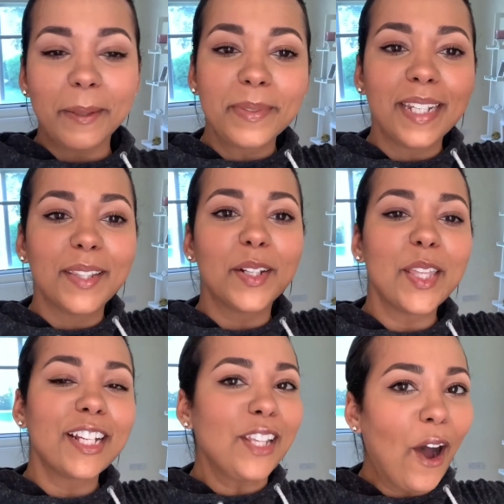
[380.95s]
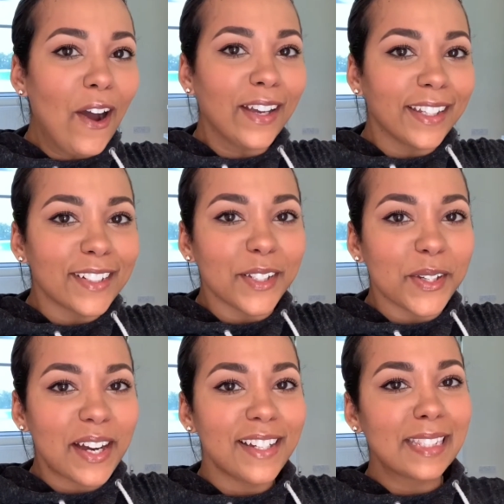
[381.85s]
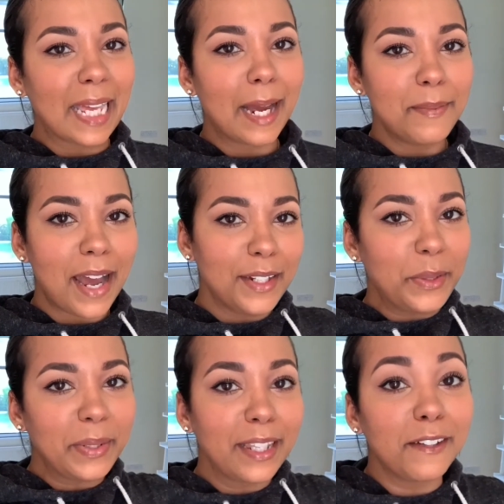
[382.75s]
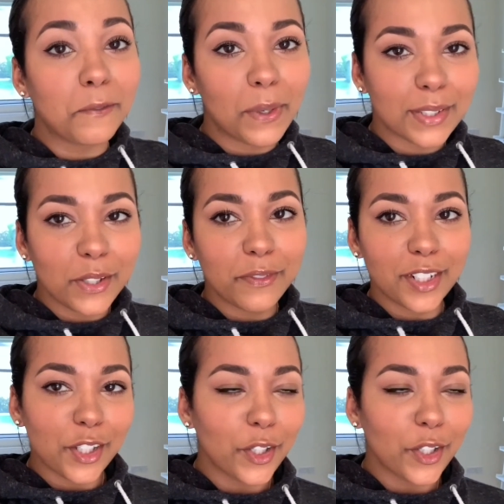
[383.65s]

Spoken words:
I'm sitting there like talking to you guys like I'm not doing like a voiceover